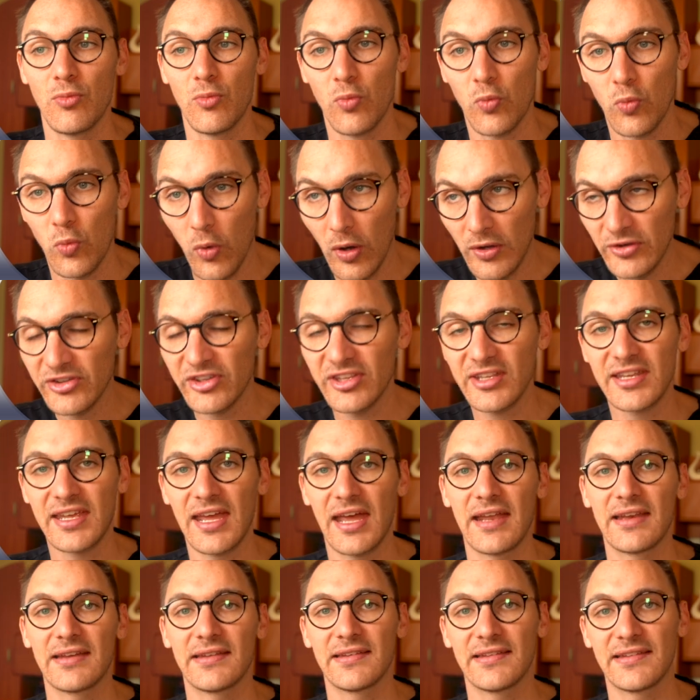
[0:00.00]
Once
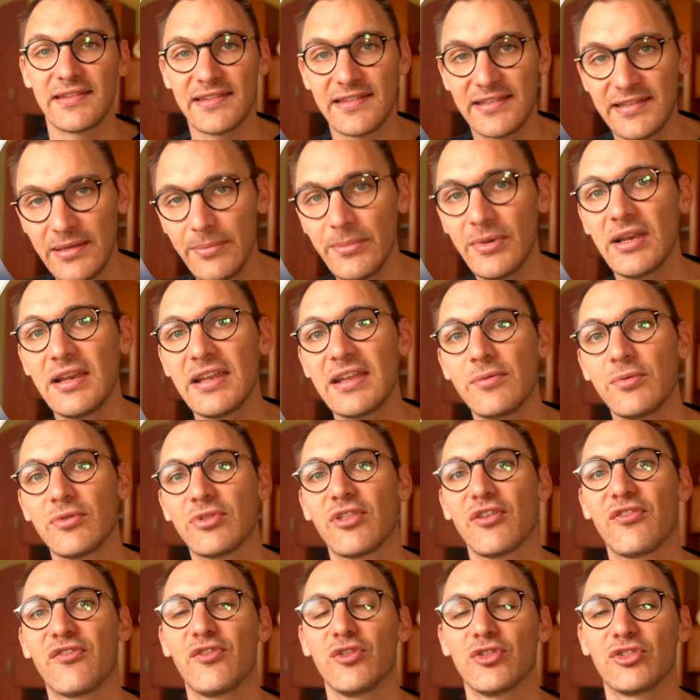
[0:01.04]
again, similarly with
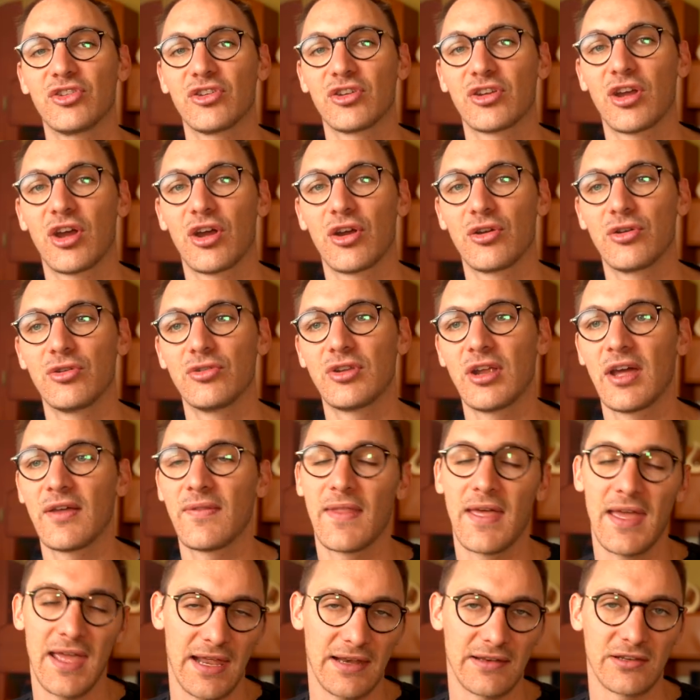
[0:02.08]
the footer code
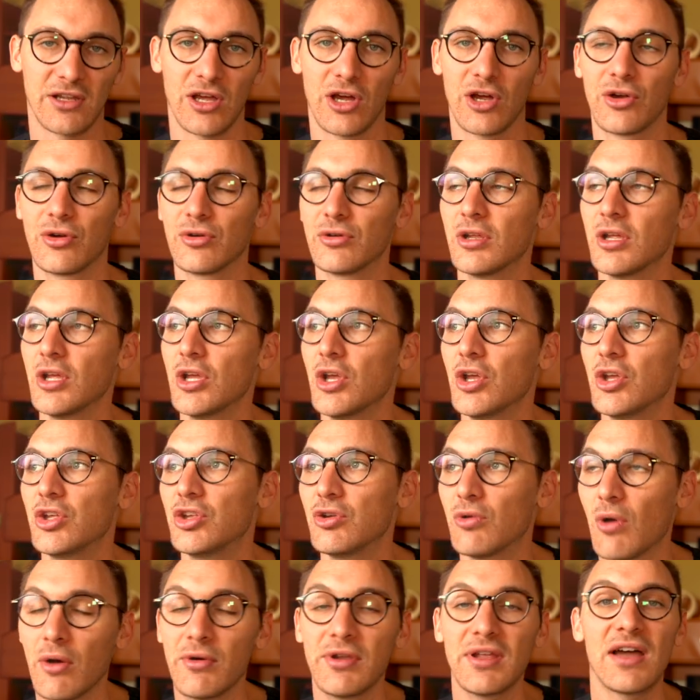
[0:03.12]
and the head code,
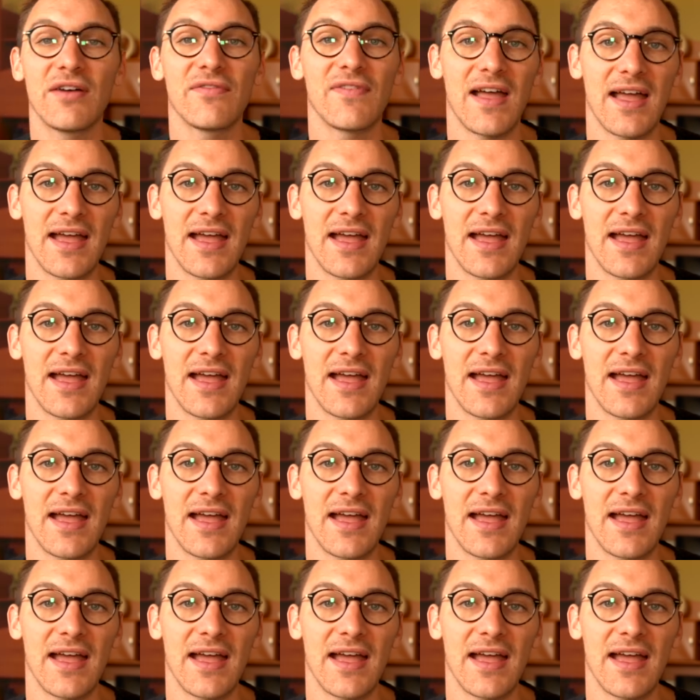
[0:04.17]
you only have